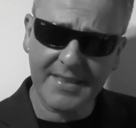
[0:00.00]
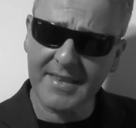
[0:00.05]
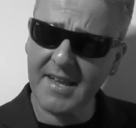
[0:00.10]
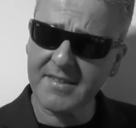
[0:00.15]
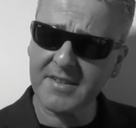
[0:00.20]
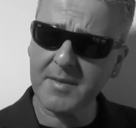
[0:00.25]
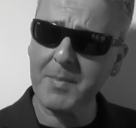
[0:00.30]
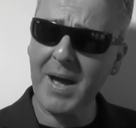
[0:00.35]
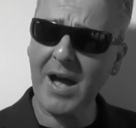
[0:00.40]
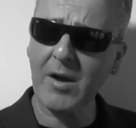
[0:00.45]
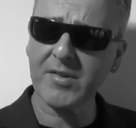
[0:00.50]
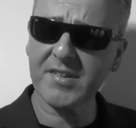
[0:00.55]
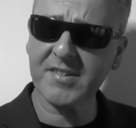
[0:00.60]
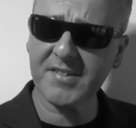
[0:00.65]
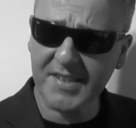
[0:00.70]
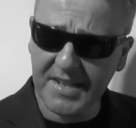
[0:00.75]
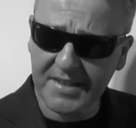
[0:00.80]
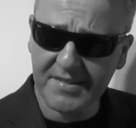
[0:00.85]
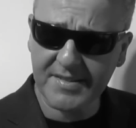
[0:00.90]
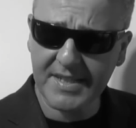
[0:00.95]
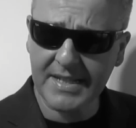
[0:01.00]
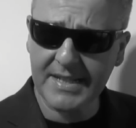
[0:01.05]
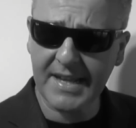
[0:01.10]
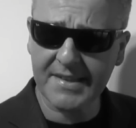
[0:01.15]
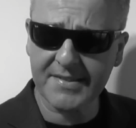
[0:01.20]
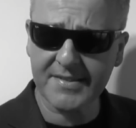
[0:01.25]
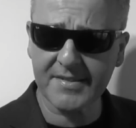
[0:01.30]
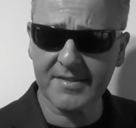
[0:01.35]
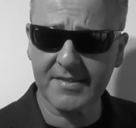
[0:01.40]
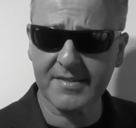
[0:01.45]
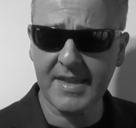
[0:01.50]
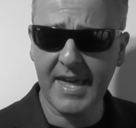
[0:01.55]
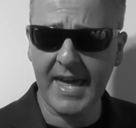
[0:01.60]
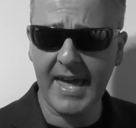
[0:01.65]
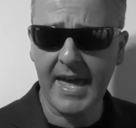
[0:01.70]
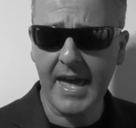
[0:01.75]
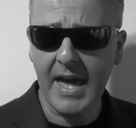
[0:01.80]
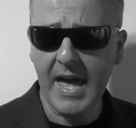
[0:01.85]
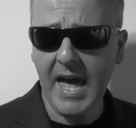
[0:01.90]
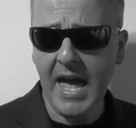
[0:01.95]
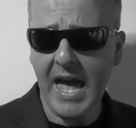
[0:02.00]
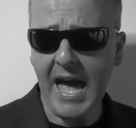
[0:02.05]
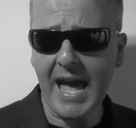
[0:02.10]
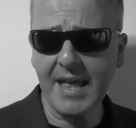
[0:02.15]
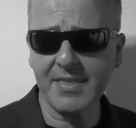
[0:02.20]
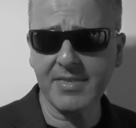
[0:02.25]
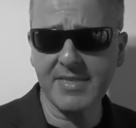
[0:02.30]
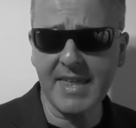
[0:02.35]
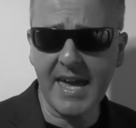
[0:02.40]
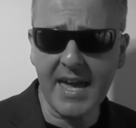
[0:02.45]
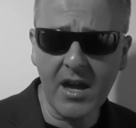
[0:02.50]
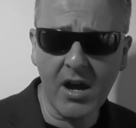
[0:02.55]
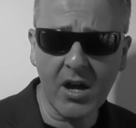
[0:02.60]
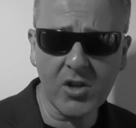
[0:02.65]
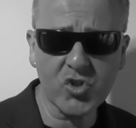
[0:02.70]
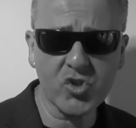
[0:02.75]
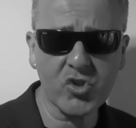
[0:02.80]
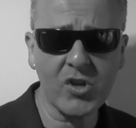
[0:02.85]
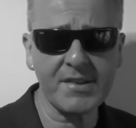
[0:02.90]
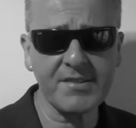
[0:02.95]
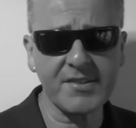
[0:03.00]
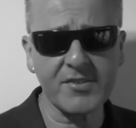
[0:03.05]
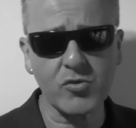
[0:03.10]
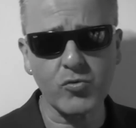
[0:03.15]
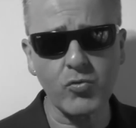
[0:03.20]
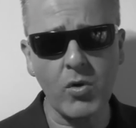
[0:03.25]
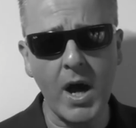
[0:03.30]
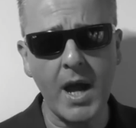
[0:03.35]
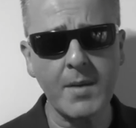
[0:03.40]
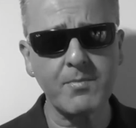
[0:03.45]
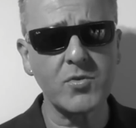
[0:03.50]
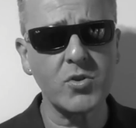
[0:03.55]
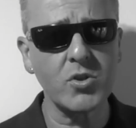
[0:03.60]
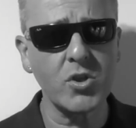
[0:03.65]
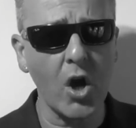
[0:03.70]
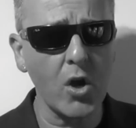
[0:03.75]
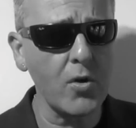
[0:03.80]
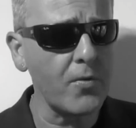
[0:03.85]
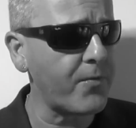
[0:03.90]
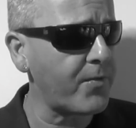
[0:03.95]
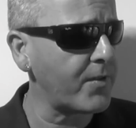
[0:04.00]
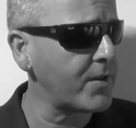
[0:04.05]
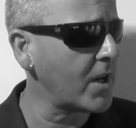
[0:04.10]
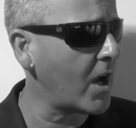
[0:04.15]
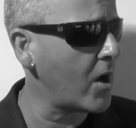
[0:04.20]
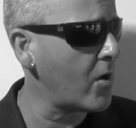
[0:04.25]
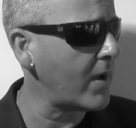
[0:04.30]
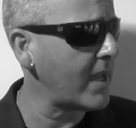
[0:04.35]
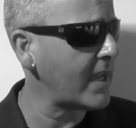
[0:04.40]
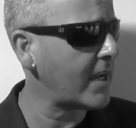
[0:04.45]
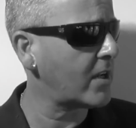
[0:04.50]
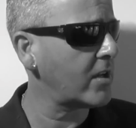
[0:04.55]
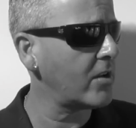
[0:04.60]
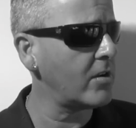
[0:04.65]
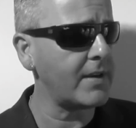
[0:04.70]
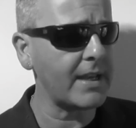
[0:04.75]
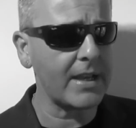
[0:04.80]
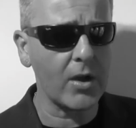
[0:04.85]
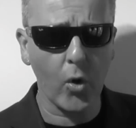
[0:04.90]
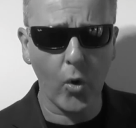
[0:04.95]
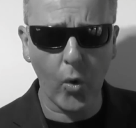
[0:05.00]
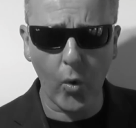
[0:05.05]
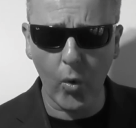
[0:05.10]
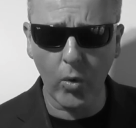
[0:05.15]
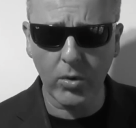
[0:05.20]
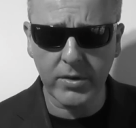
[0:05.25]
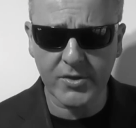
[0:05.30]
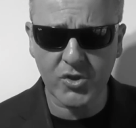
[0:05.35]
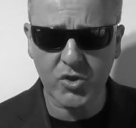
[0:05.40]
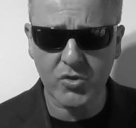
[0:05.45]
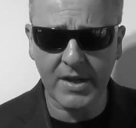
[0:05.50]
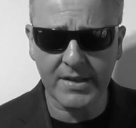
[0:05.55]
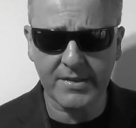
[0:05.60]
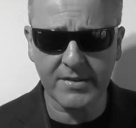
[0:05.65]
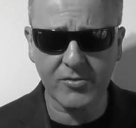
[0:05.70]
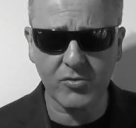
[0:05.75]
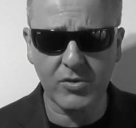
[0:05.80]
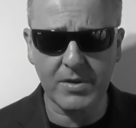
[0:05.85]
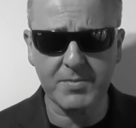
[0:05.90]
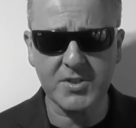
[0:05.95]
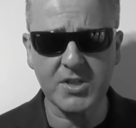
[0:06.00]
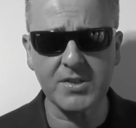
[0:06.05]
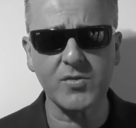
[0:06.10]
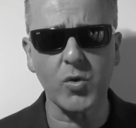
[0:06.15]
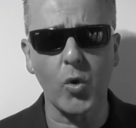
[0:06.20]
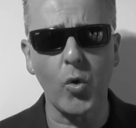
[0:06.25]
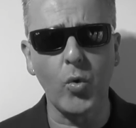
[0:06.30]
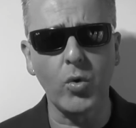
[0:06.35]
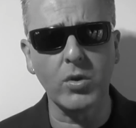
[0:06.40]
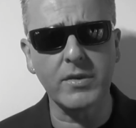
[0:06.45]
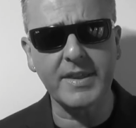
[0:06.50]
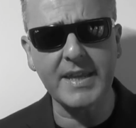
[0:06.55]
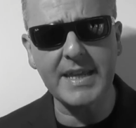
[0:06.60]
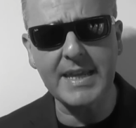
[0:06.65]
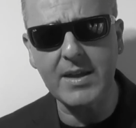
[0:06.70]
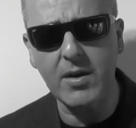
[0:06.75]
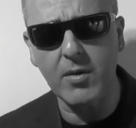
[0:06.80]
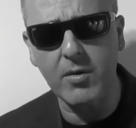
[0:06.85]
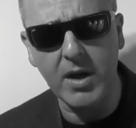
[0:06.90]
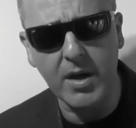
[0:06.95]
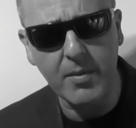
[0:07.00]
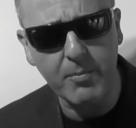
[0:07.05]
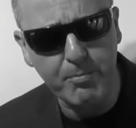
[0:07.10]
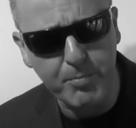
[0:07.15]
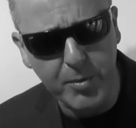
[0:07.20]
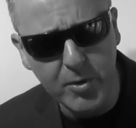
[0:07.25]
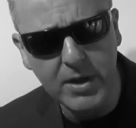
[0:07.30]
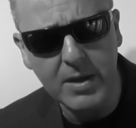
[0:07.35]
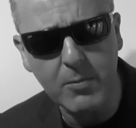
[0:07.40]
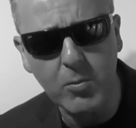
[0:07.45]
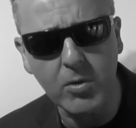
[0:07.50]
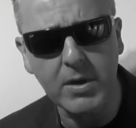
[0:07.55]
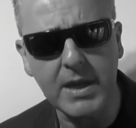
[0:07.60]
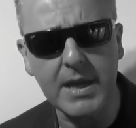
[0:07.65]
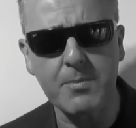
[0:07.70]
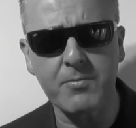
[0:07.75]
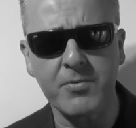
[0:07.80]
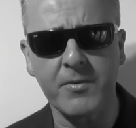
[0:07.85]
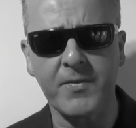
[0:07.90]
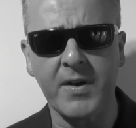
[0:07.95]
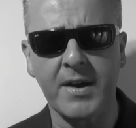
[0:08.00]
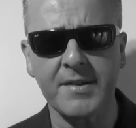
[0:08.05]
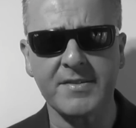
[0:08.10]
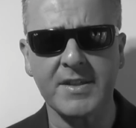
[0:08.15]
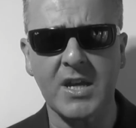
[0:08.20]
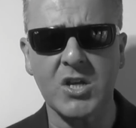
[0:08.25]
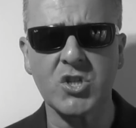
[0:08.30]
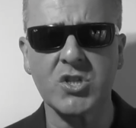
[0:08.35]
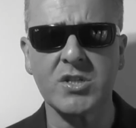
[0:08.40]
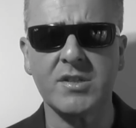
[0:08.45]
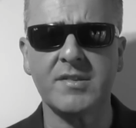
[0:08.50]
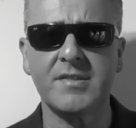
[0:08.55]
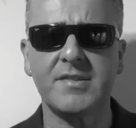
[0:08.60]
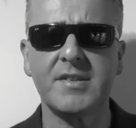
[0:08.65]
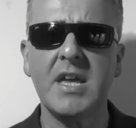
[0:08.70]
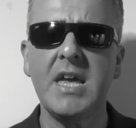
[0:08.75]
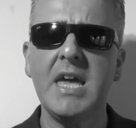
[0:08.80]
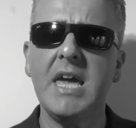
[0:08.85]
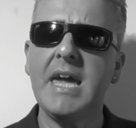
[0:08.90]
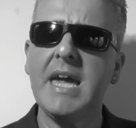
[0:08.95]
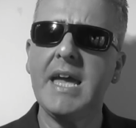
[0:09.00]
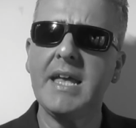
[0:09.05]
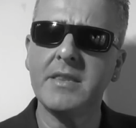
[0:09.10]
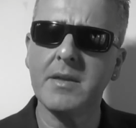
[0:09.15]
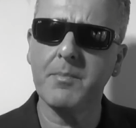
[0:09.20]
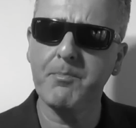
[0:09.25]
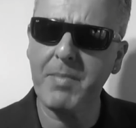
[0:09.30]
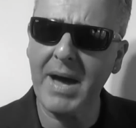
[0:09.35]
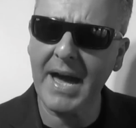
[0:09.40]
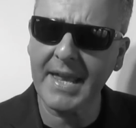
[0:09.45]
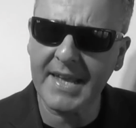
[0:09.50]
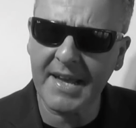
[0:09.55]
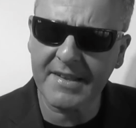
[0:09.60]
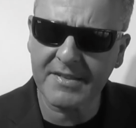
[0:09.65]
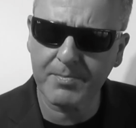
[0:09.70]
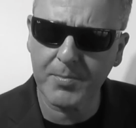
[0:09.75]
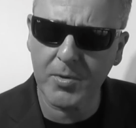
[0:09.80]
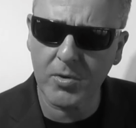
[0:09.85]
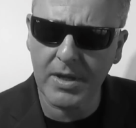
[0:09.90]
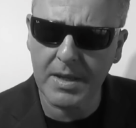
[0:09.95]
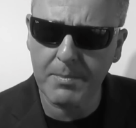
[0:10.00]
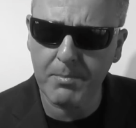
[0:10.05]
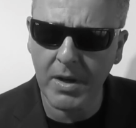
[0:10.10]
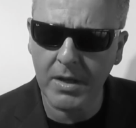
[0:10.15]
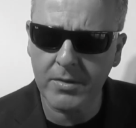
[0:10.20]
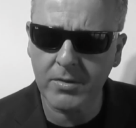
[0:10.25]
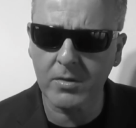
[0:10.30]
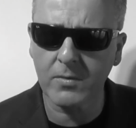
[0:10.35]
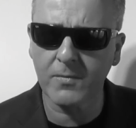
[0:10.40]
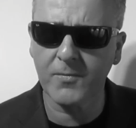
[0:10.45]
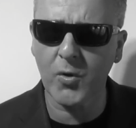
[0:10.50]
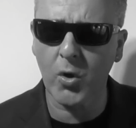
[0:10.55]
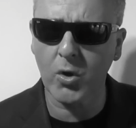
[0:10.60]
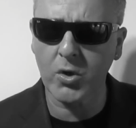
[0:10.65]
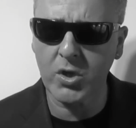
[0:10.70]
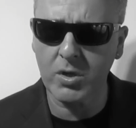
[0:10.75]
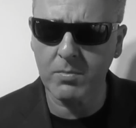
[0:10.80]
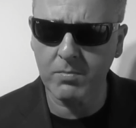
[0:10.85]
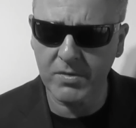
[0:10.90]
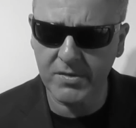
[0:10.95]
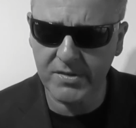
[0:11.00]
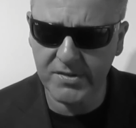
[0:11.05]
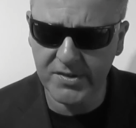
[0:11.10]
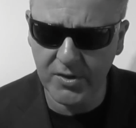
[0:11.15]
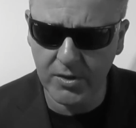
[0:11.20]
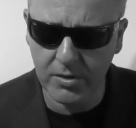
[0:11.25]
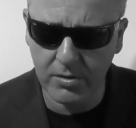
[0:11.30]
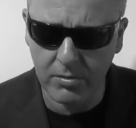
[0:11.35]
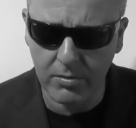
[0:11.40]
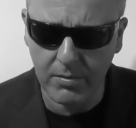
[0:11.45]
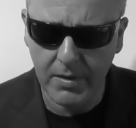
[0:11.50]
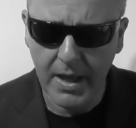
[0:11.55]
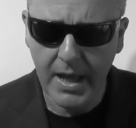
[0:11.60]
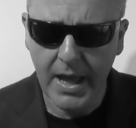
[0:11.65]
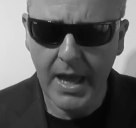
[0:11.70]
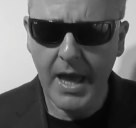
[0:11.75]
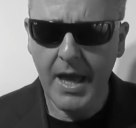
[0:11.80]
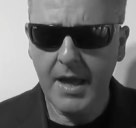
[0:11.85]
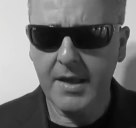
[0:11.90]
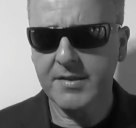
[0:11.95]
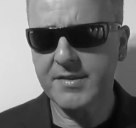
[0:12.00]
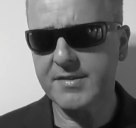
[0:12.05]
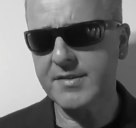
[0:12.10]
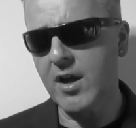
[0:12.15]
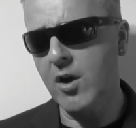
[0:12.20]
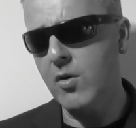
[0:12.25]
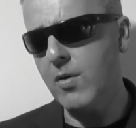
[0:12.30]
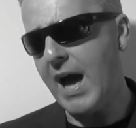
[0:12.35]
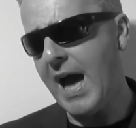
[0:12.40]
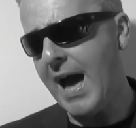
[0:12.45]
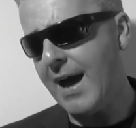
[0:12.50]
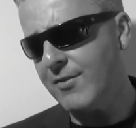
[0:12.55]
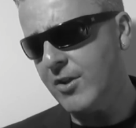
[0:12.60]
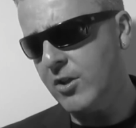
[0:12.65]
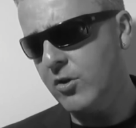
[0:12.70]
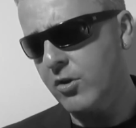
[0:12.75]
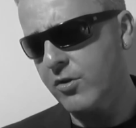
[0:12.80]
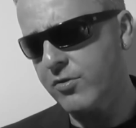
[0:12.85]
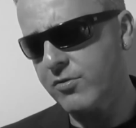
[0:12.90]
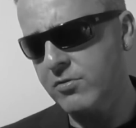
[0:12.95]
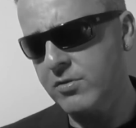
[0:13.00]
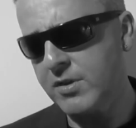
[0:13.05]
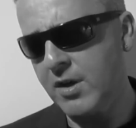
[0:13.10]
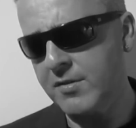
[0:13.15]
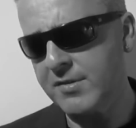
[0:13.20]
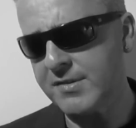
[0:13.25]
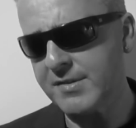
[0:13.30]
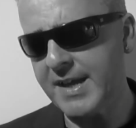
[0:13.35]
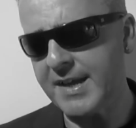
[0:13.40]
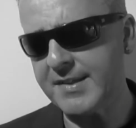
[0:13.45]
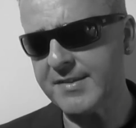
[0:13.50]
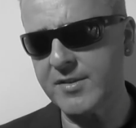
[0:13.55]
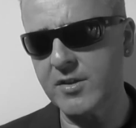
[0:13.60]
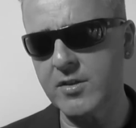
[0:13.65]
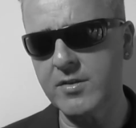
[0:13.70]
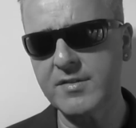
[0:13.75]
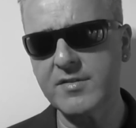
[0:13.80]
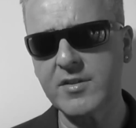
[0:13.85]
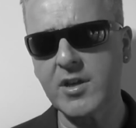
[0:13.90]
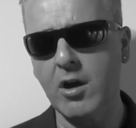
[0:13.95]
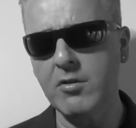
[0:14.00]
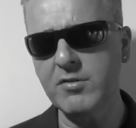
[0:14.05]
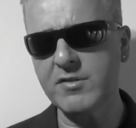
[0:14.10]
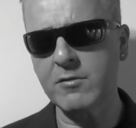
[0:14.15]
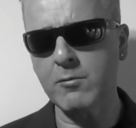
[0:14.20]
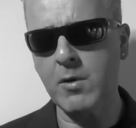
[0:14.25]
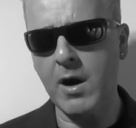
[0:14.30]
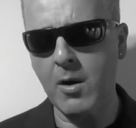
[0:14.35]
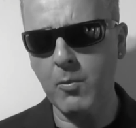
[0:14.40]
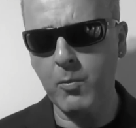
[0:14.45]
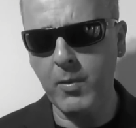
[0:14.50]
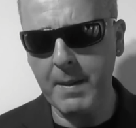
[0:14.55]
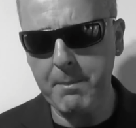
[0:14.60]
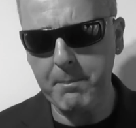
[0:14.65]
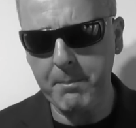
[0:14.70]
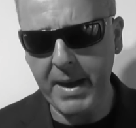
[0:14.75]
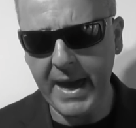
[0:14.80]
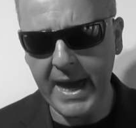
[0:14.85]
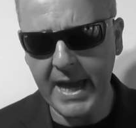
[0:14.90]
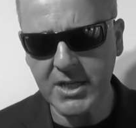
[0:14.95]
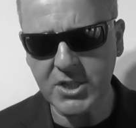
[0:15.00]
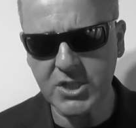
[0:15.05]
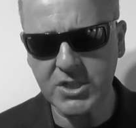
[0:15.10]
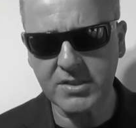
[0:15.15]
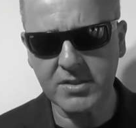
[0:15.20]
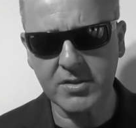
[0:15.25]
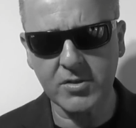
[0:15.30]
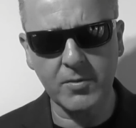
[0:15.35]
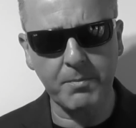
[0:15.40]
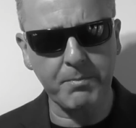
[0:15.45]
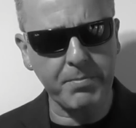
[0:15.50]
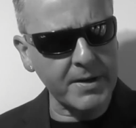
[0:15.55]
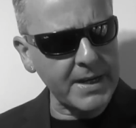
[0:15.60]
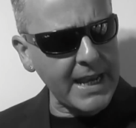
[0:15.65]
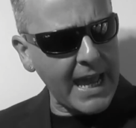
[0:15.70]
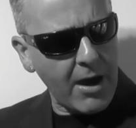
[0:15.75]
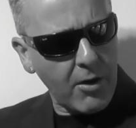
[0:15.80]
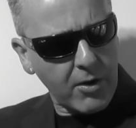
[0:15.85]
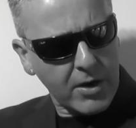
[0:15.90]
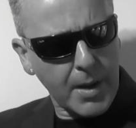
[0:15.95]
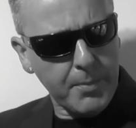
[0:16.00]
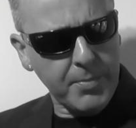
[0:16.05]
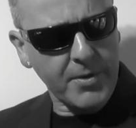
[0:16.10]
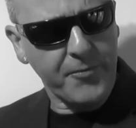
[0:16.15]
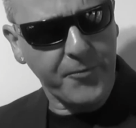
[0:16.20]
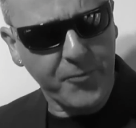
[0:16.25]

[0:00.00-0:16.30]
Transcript: there's about 60 lessons there, and they are transcribed note for note, including all the transcriptions, all the Boogie-woogie improvisations in the Badass Boogie Bundle Volume 2. So have a look through those lessons, go to our webpage to print out a couple of